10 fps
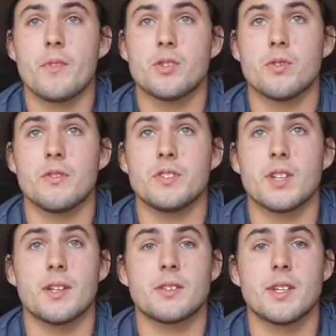sort of
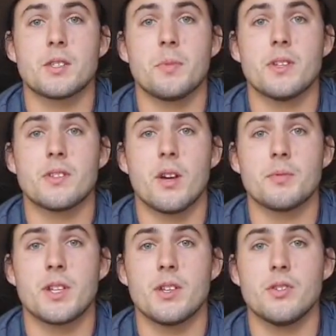takes a bit of time
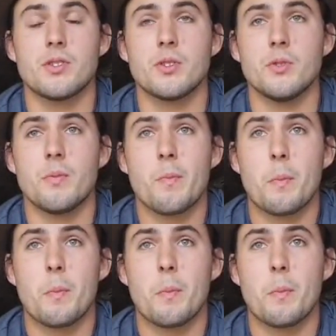to get used to.